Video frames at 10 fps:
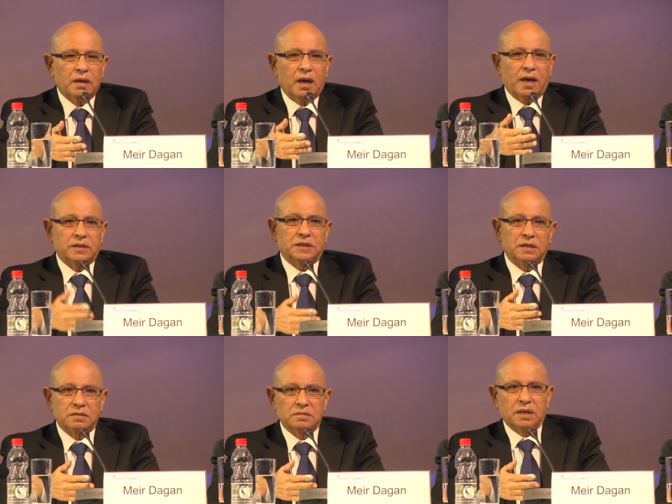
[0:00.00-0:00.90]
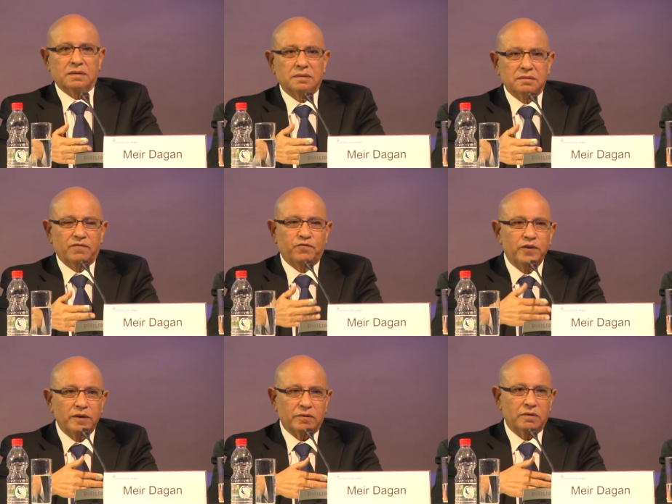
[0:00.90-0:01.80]
I think that the
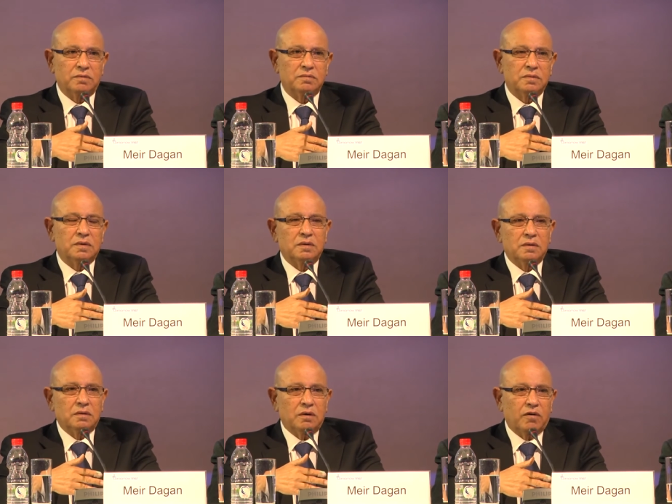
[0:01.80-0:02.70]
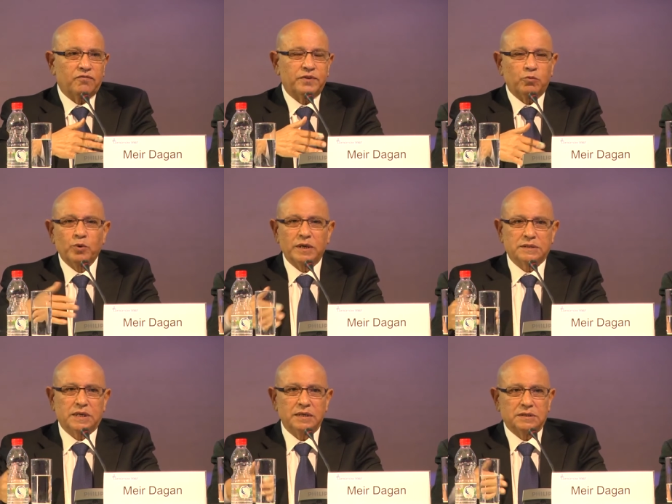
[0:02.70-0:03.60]
fear of the
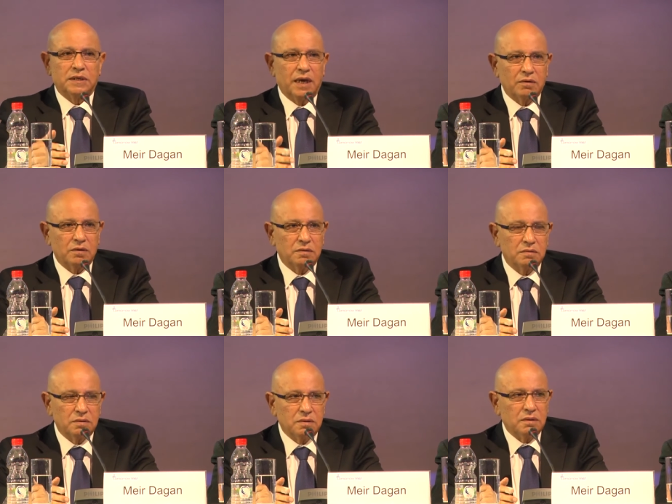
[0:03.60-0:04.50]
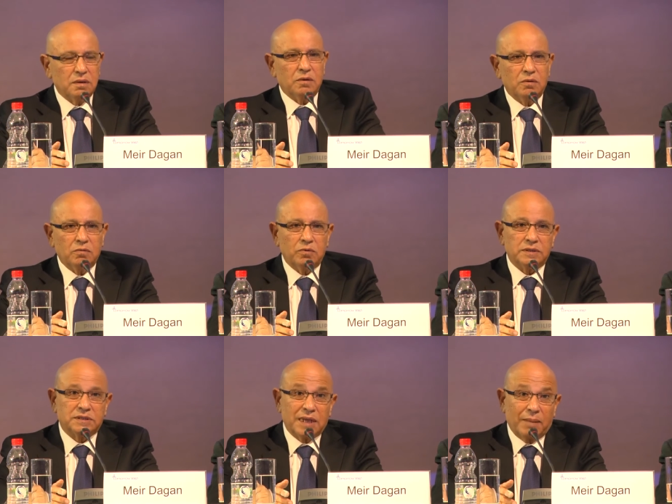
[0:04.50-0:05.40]
worst case scenario will
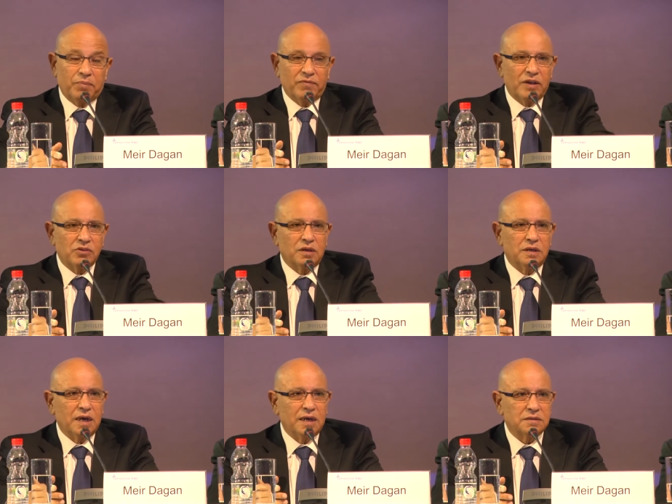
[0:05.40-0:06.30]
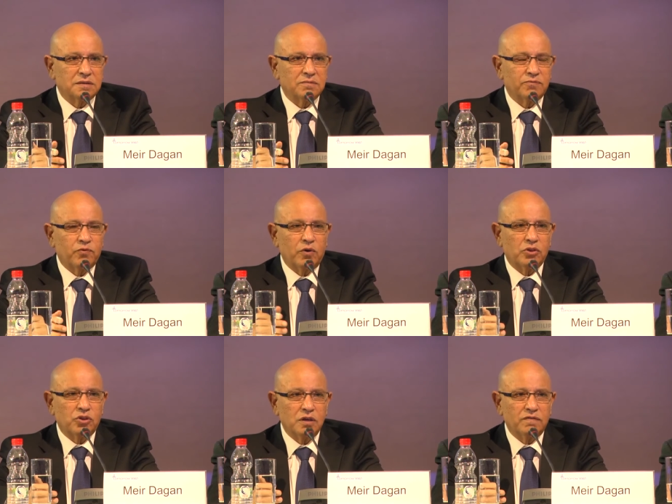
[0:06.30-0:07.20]
stop eventually us for
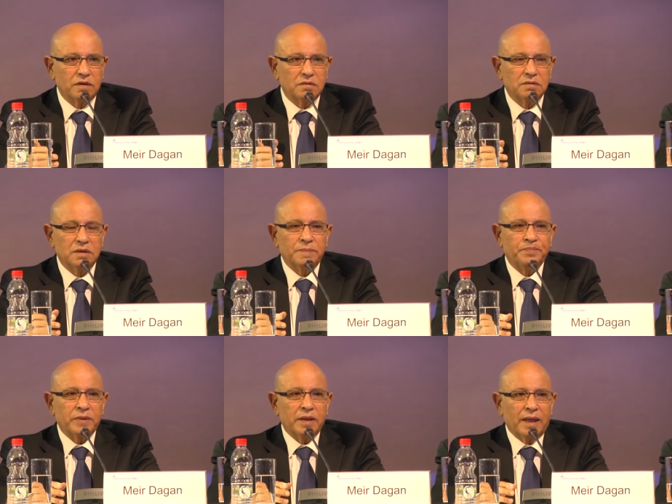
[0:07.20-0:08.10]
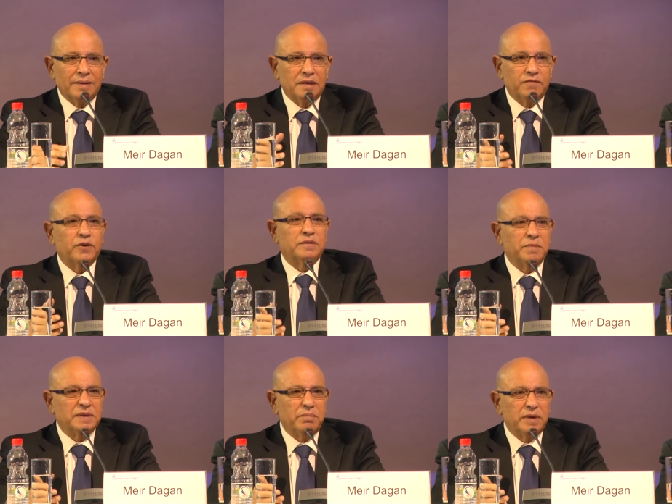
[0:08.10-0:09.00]
achieving a different
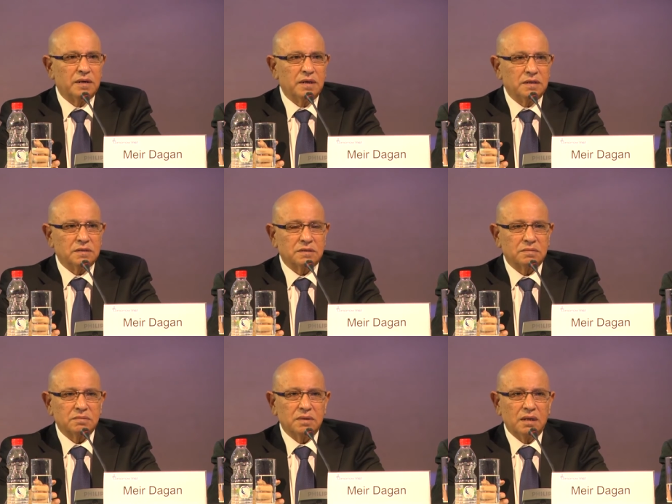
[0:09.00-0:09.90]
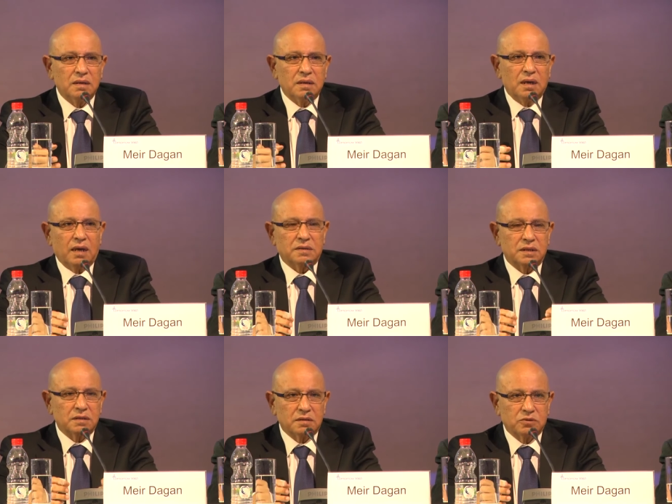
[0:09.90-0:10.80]
Middle East. I
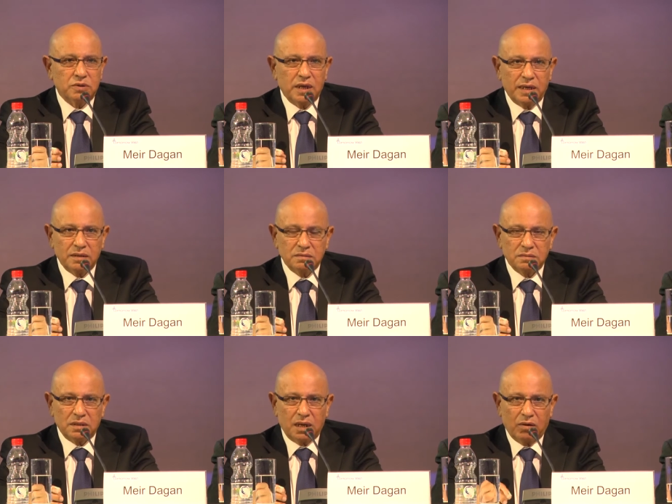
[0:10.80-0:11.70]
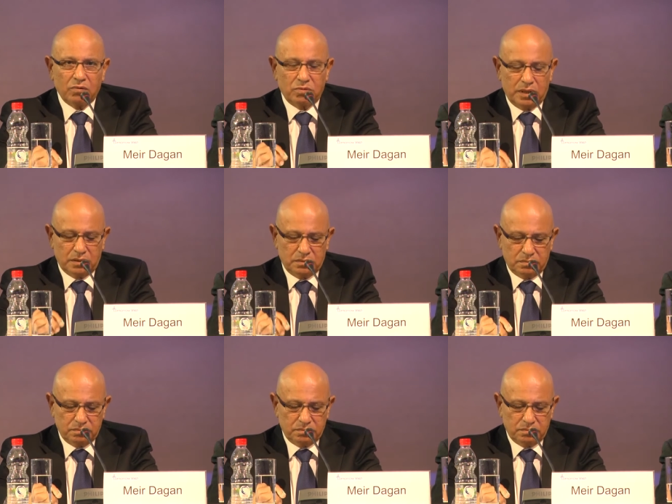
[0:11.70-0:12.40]
think that today in our world,